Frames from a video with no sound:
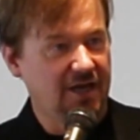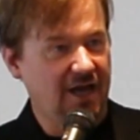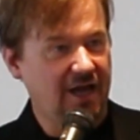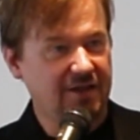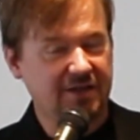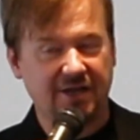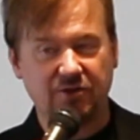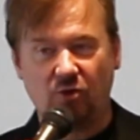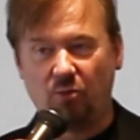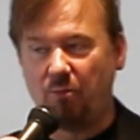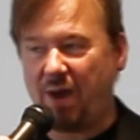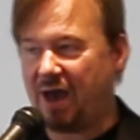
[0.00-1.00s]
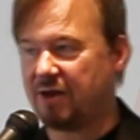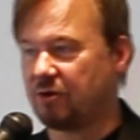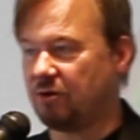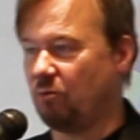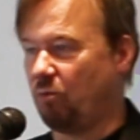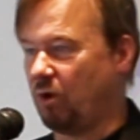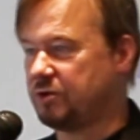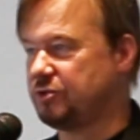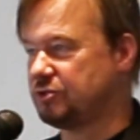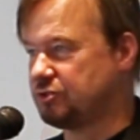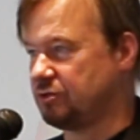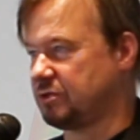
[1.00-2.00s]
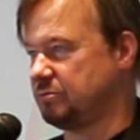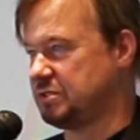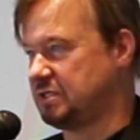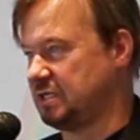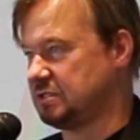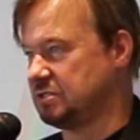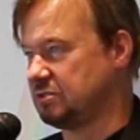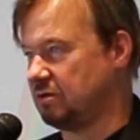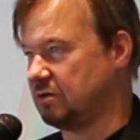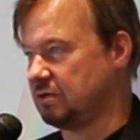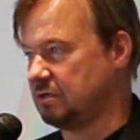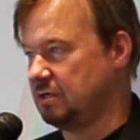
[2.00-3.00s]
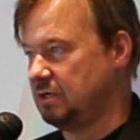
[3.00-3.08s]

And that no matter what your circumstances are,